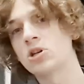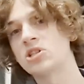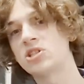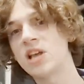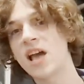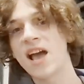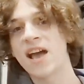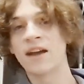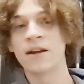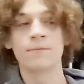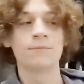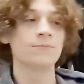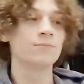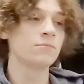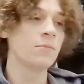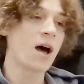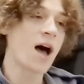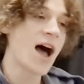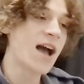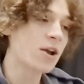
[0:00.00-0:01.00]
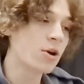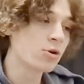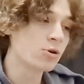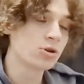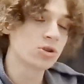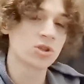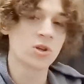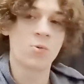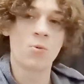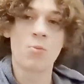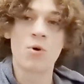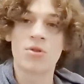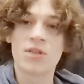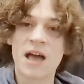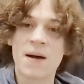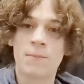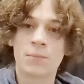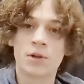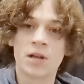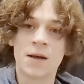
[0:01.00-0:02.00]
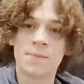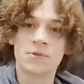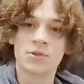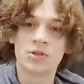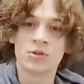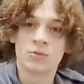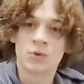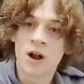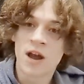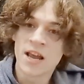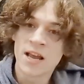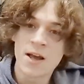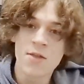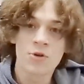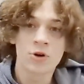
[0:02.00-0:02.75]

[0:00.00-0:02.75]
se, I go to someone with epilepsy, right?